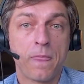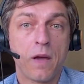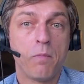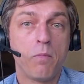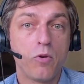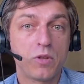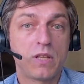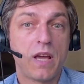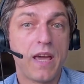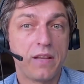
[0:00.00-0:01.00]

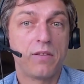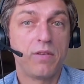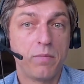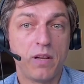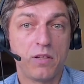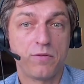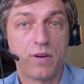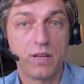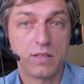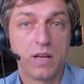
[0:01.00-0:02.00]
most actively managed
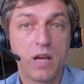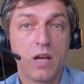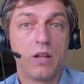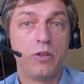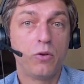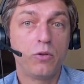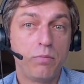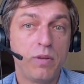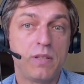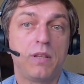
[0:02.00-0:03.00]
funds
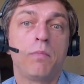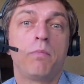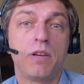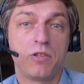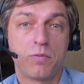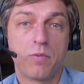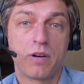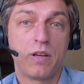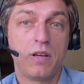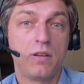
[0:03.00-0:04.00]
don't beat the
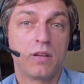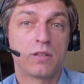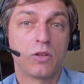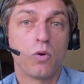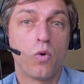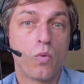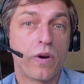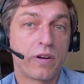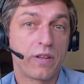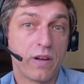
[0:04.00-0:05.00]
benchmark index
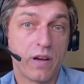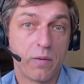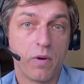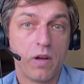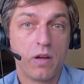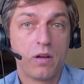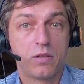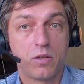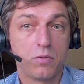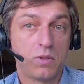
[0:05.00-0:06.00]
over time.
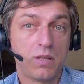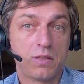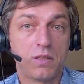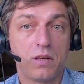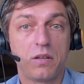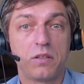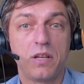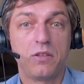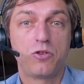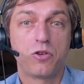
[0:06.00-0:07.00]
So that's a
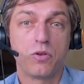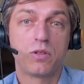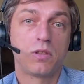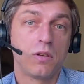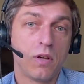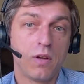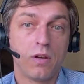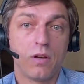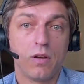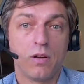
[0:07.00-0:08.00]
great choice
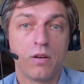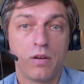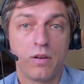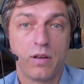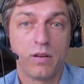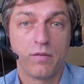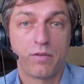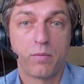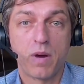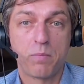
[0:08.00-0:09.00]

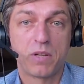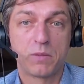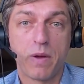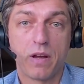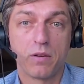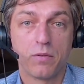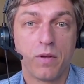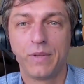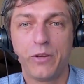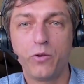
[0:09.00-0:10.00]
from my perspective.
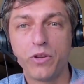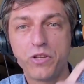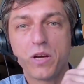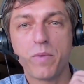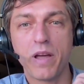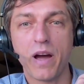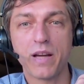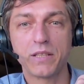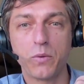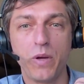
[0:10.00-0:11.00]
You can check my
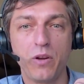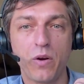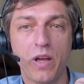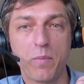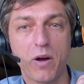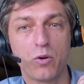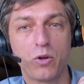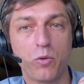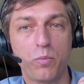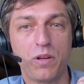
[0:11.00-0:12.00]
other video
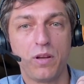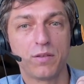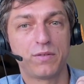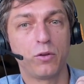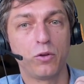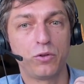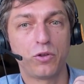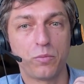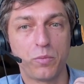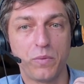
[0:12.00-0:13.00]
about top ETFs for
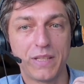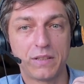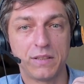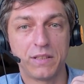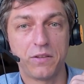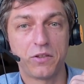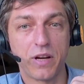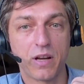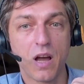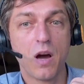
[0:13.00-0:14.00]
long-term investing that
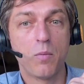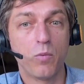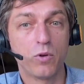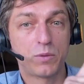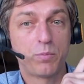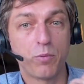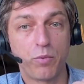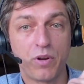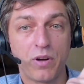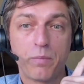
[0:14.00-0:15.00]
track most
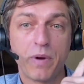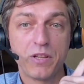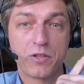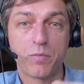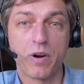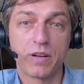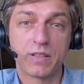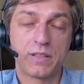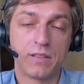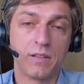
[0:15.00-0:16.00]
popular
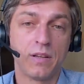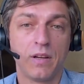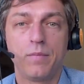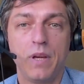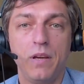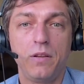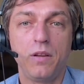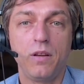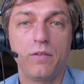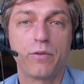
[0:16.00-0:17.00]
benchmarks.
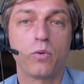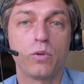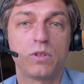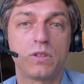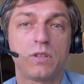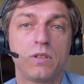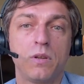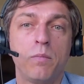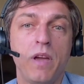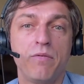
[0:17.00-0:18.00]
ETF costs
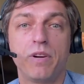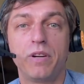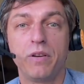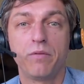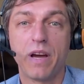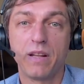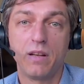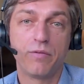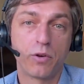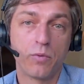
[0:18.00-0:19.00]
may vary
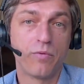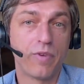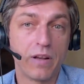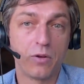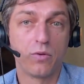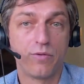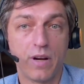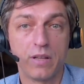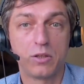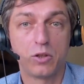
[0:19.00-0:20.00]
widely from fund to
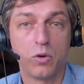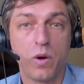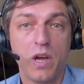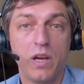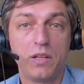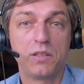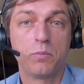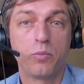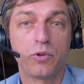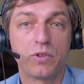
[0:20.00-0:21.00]
fund, so it is
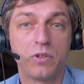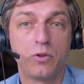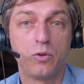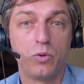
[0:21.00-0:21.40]
important to